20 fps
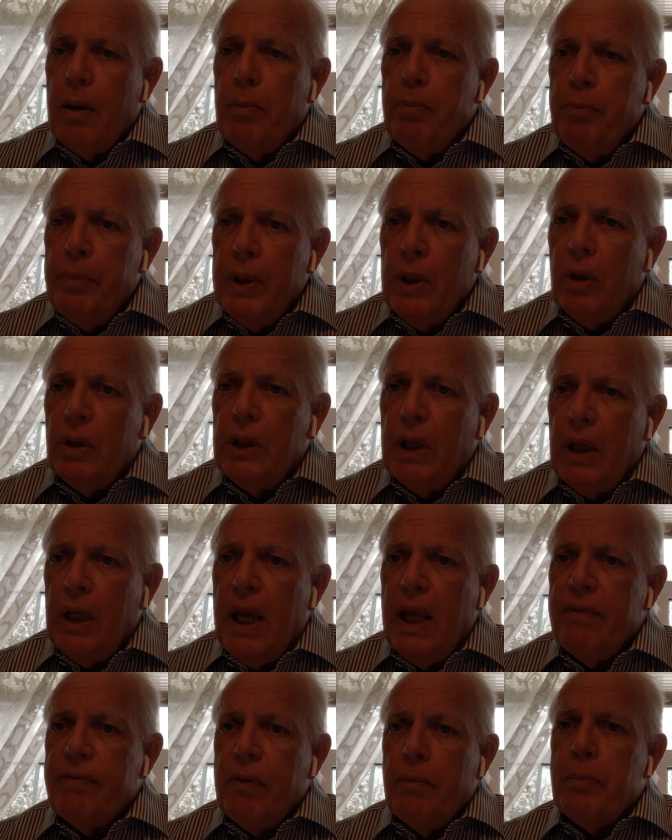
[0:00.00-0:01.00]
build a
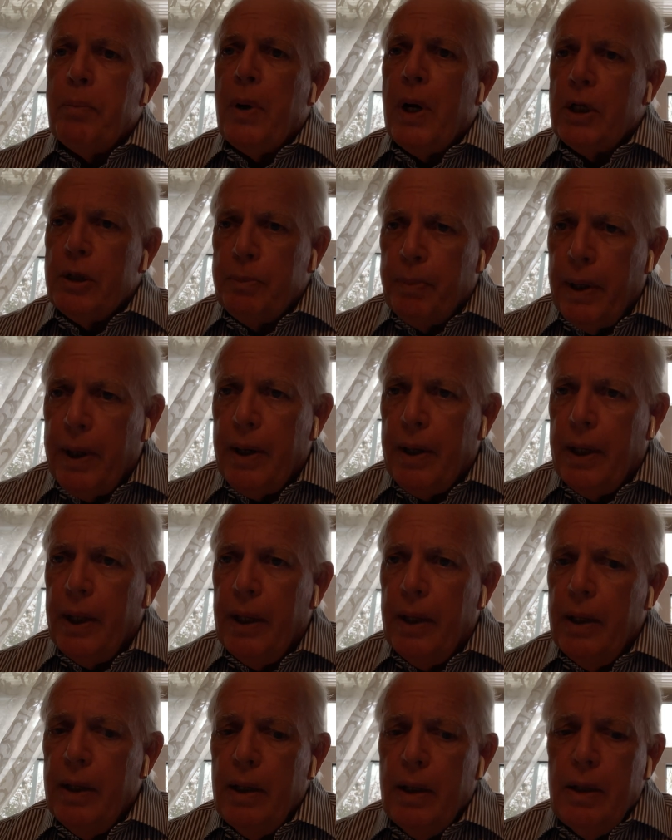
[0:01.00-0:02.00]
life of
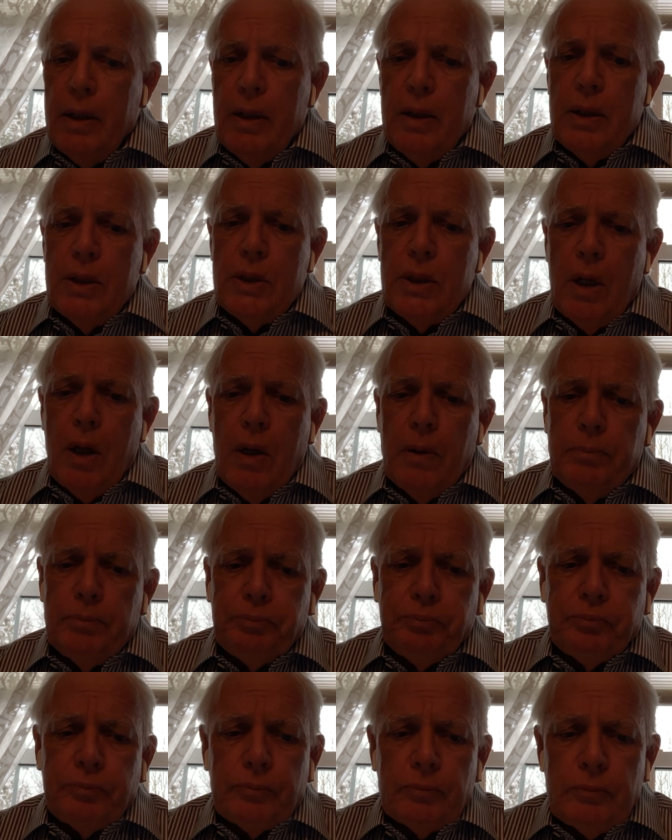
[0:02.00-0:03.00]
prosperity. So,
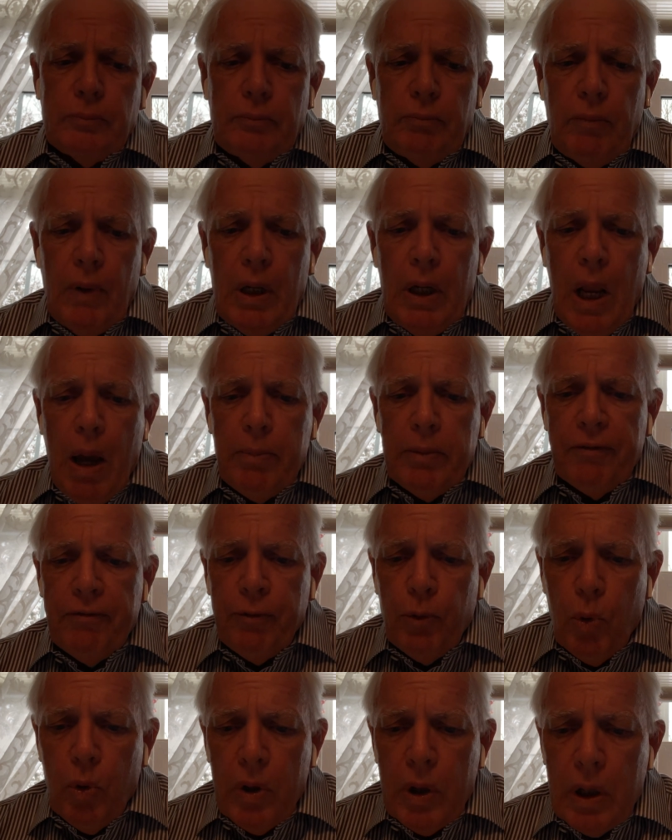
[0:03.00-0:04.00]
number
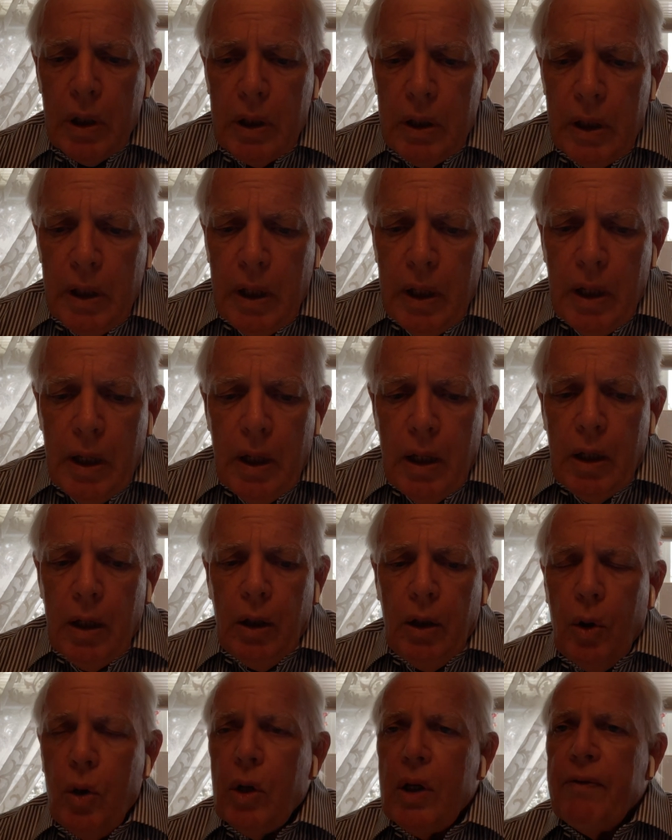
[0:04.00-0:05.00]
4,
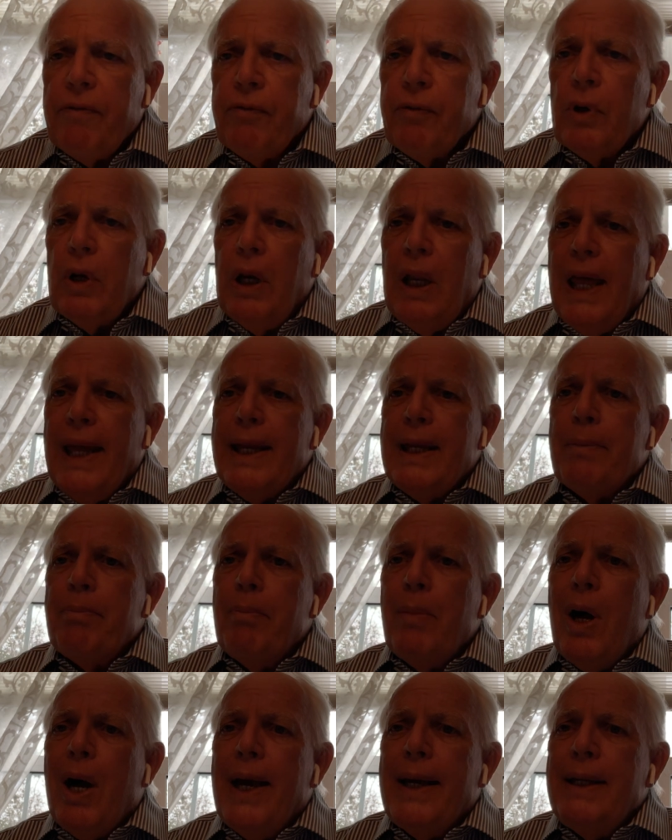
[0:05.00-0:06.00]
look for
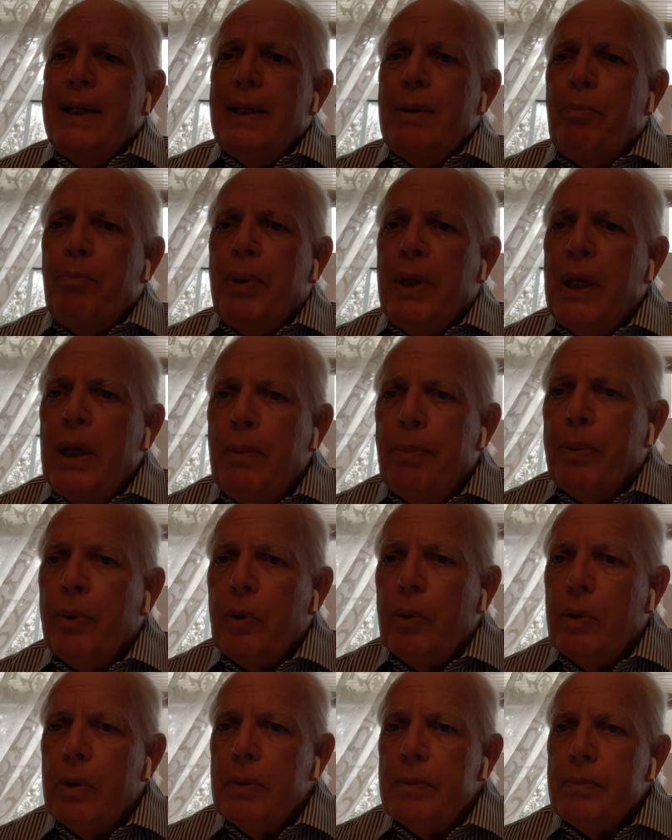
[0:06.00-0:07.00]
like-minded
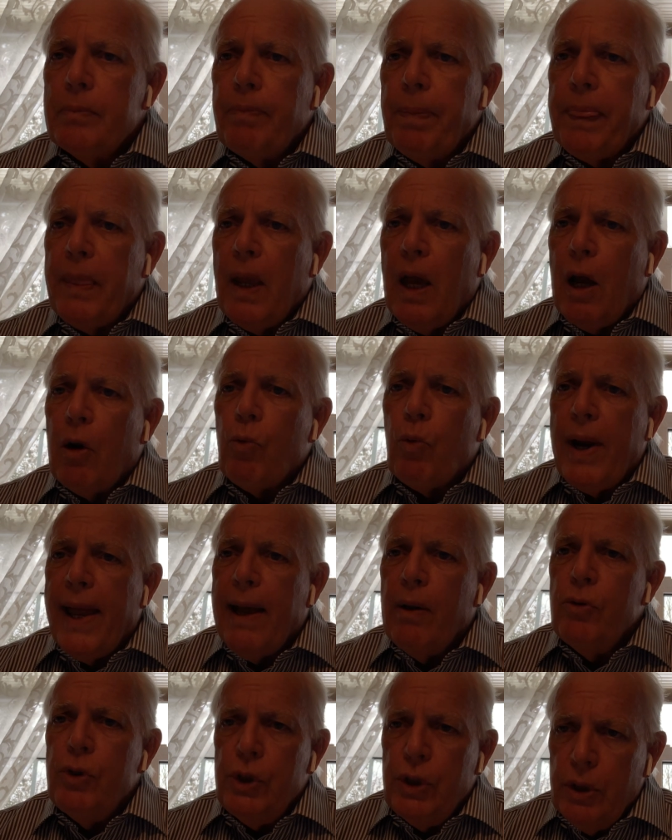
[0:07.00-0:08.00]
people
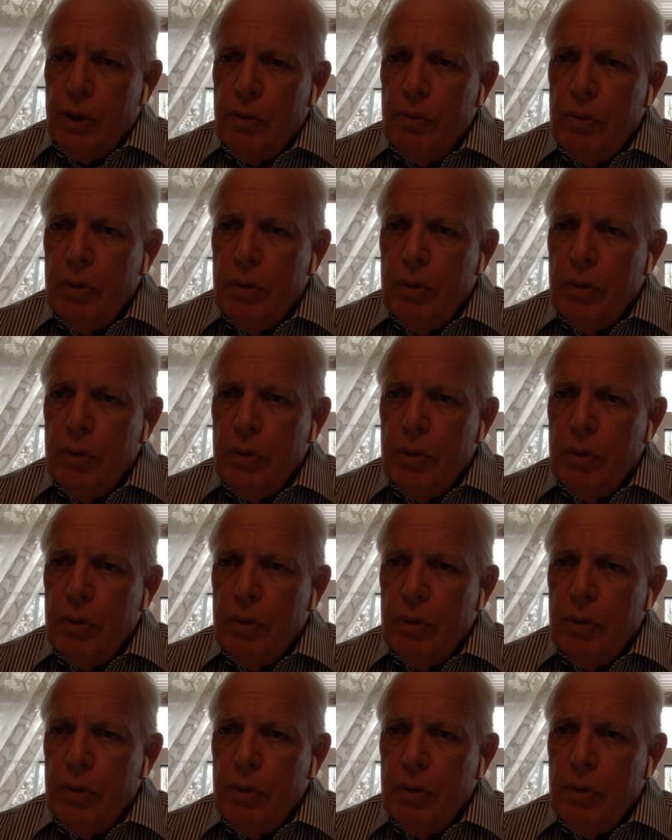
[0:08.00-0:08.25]
around you.